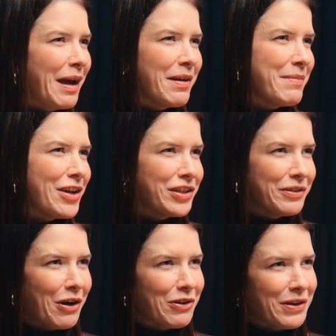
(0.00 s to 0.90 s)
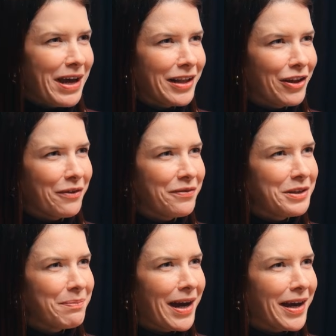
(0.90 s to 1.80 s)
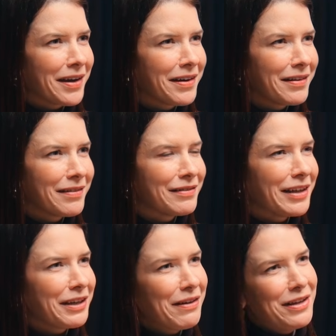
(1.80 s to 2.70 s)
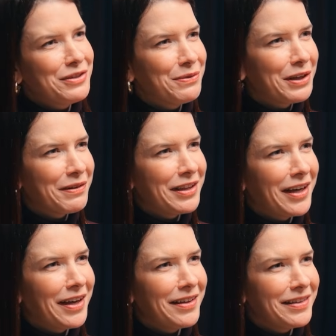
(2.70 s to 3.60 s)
I imagine you also had a lot of feedback, like you had to work with that.